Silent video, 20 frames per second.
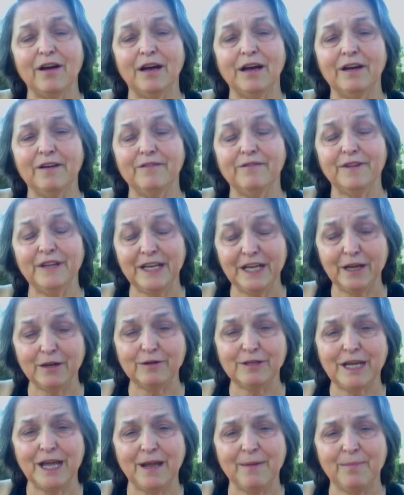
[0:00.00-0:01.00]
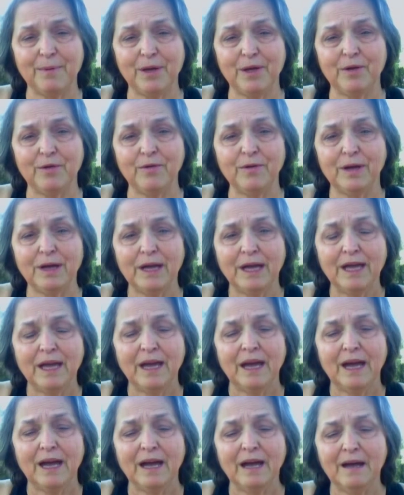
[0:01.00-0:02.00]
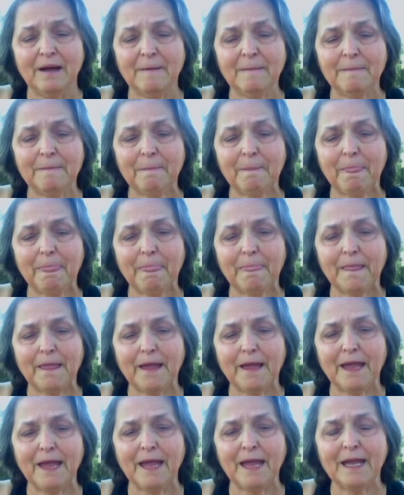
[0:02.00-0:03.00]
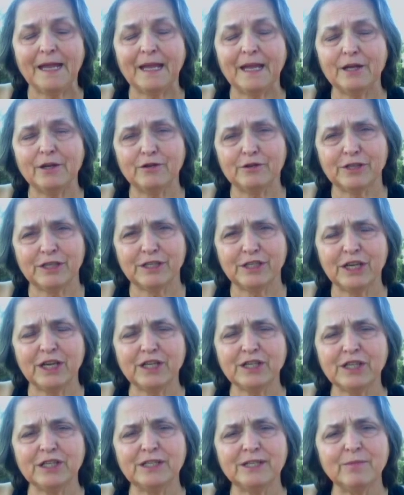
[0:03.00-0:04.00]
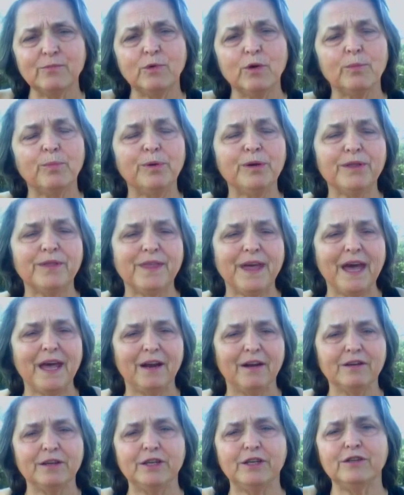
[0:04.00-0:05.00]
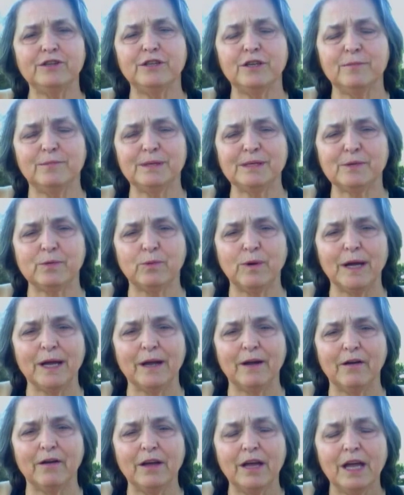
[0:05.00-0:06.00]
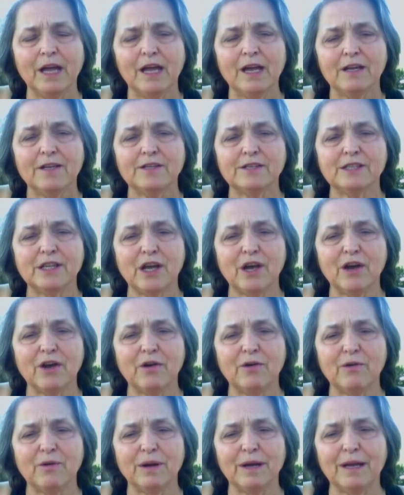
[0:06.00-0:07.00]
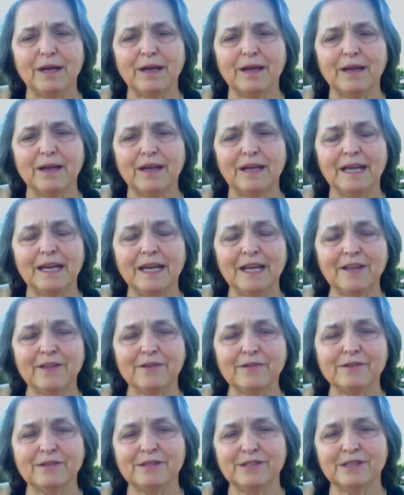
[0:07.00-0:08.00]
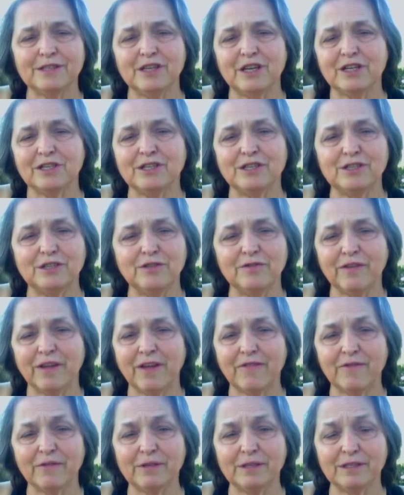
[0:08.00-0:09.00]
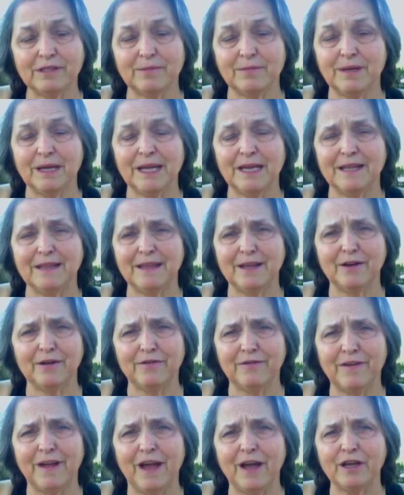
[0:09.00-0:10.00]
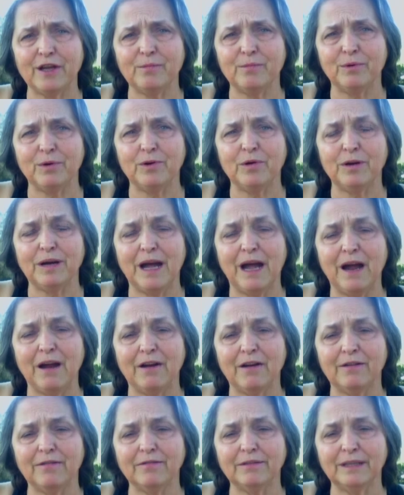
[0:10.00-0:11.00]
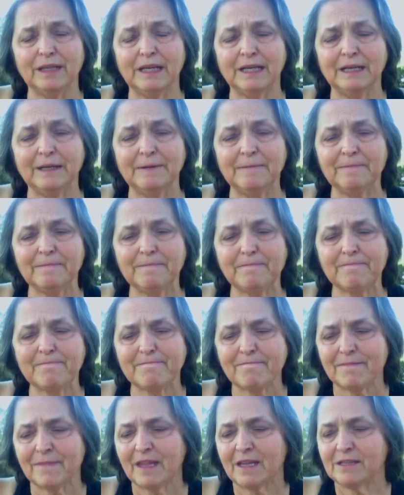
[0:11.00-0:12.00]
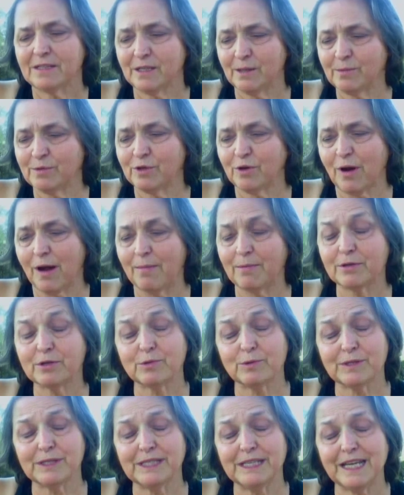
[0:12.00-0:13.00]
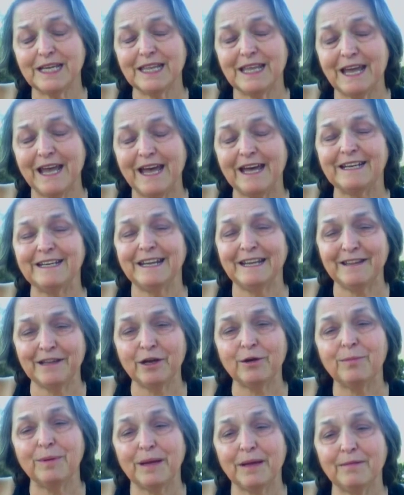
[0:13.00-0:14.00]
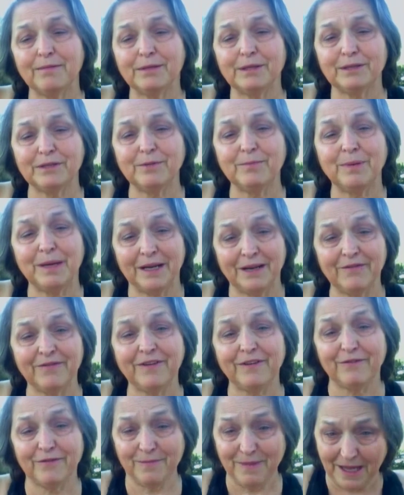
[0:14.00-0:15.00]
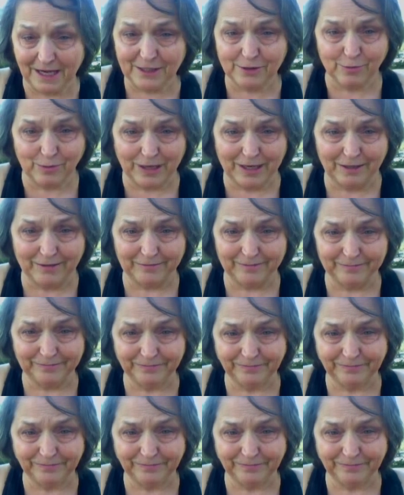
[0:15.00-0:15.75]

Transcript: videotape you and get your suggestions, and we'll put that on YouTube as well. So any of those suggestions you've given to me that are valuable, our subscribers will see that, and they'll be able to benefit from that as well.